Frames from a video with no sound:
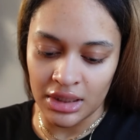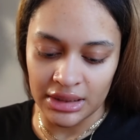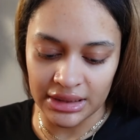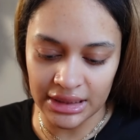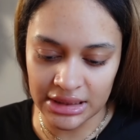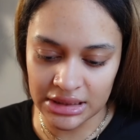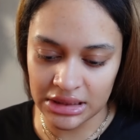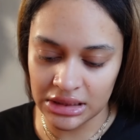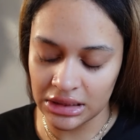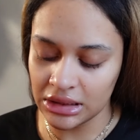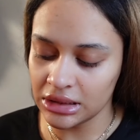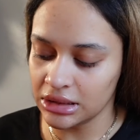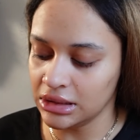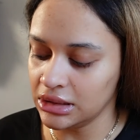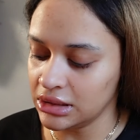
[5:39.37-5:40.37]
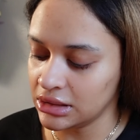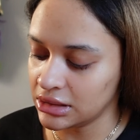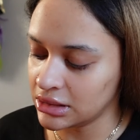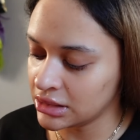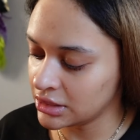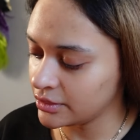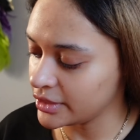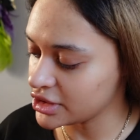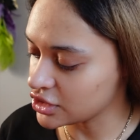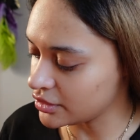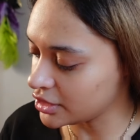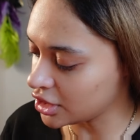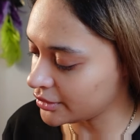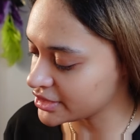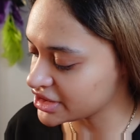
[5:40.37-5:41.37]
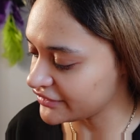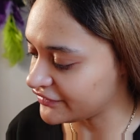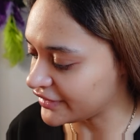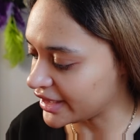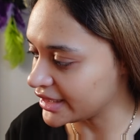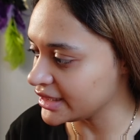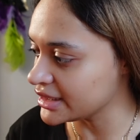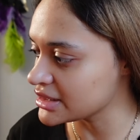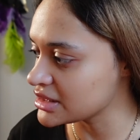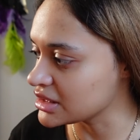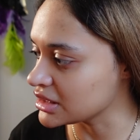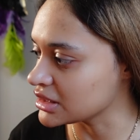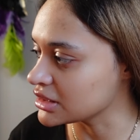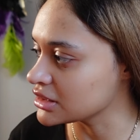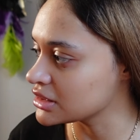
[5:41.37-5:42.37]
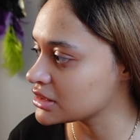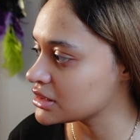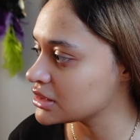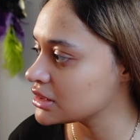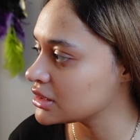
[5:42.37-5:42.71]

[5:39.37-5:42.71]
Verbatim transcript: Let's see. What's going on with your finances?